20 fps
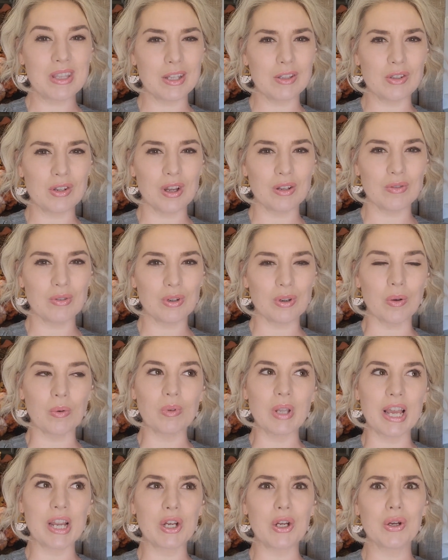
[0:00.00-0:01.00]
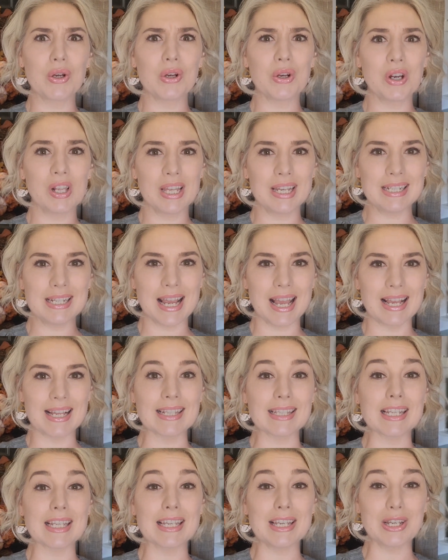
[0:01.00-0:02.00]
That's not true. Like early
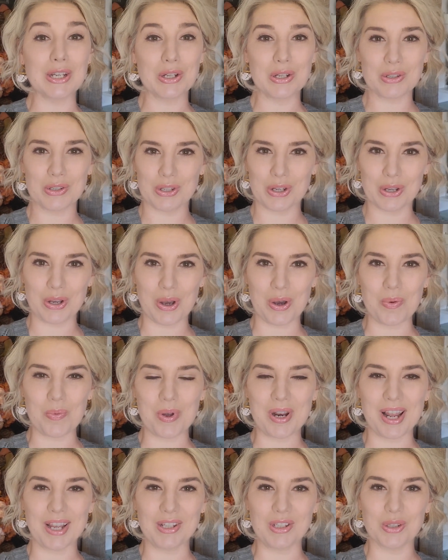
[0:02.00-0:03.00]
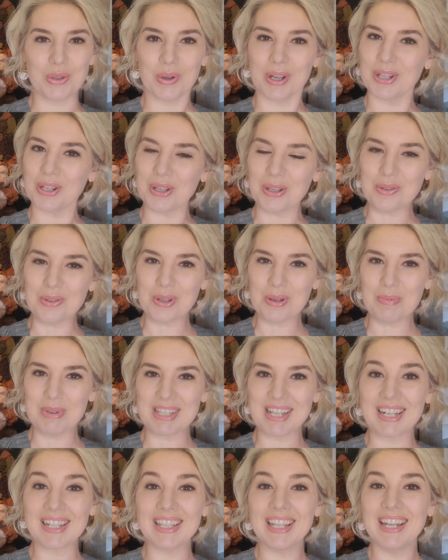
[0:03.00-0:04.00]
days, years ago, when I joined YouTube
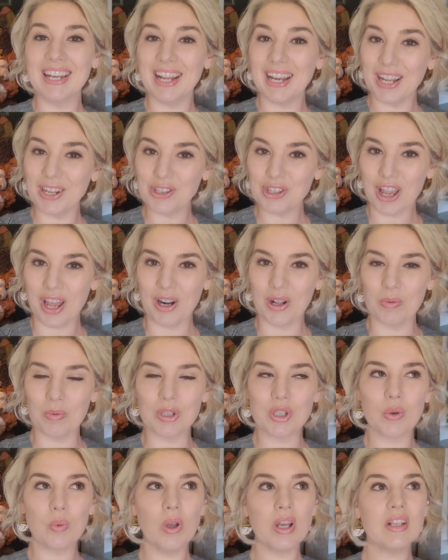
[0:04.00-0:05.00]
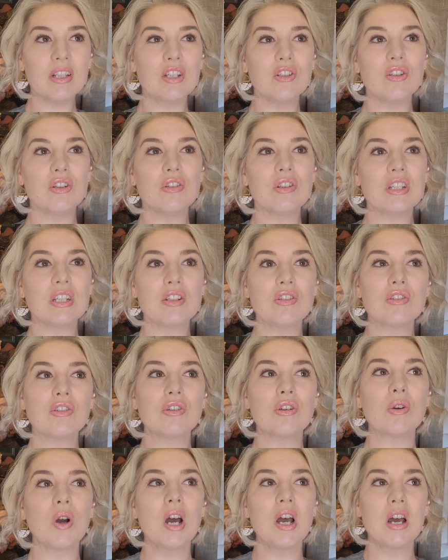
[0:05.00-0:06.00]
as a clean eating channel, which quickly turned
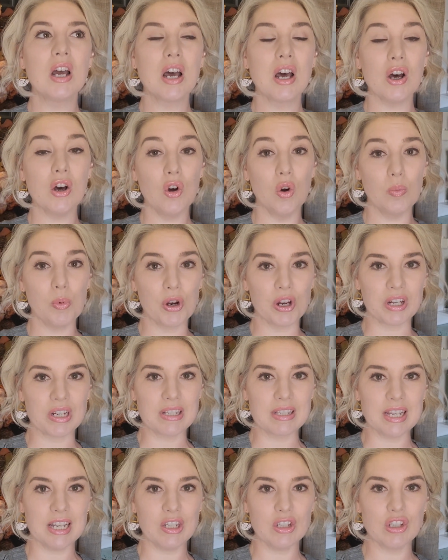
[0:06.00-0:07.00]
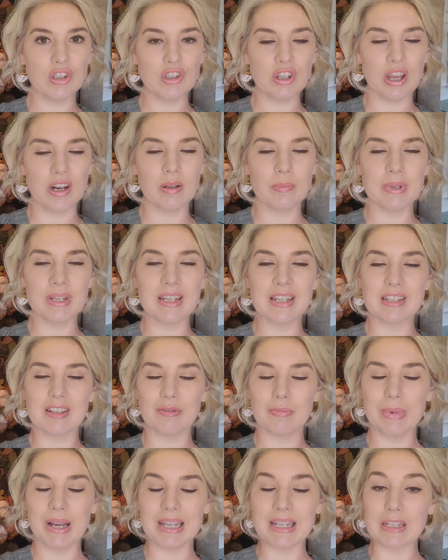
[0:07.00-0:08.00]
into a home organization channel because
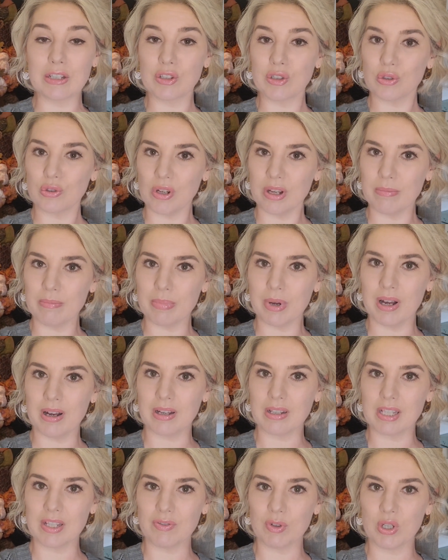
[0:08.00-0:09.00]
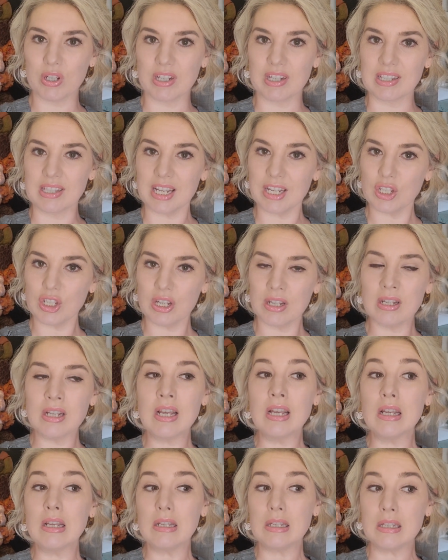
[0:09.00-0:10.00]
of my extreme pockets of organization
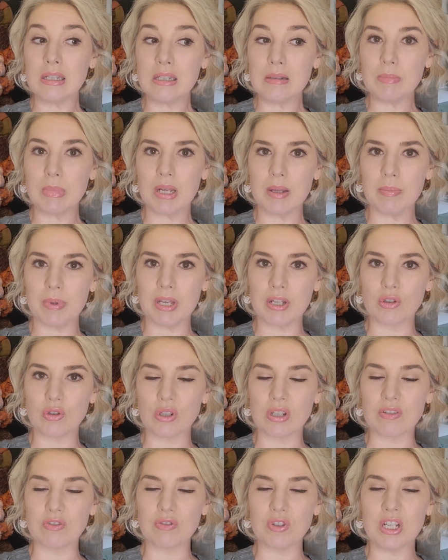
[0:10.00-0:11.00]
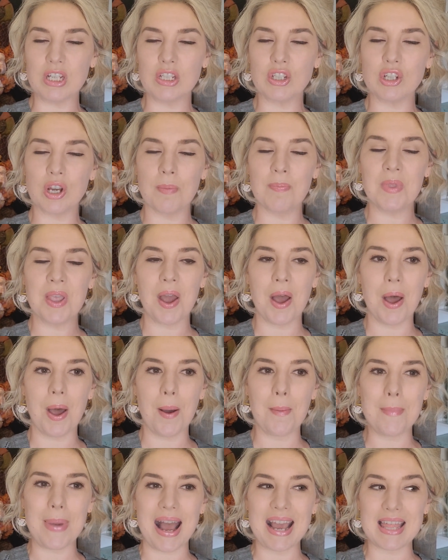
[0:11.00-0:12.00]
in my pantry and fridge.
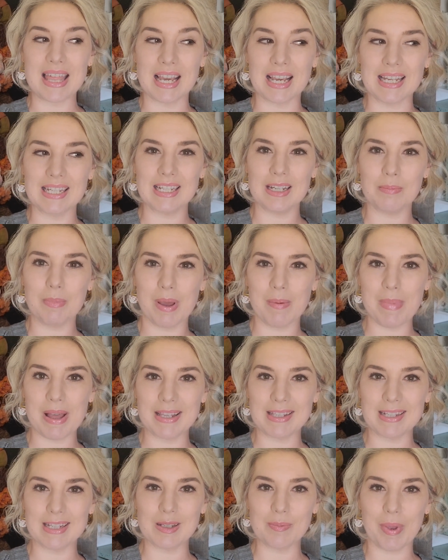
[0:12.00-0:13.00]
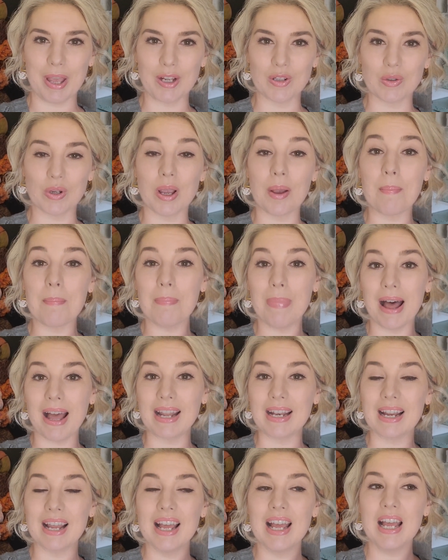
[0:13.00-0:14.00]
Um, I think I did my bestie's pantry,
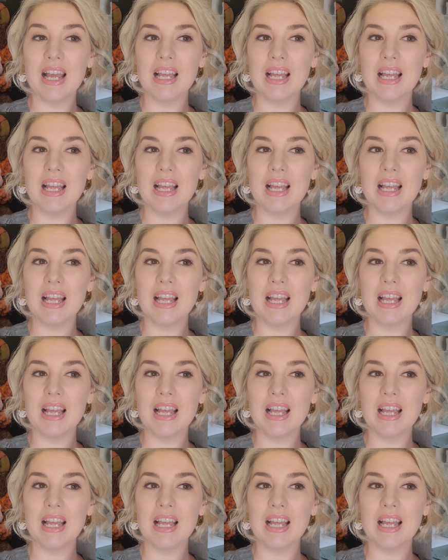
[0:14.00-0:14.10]
but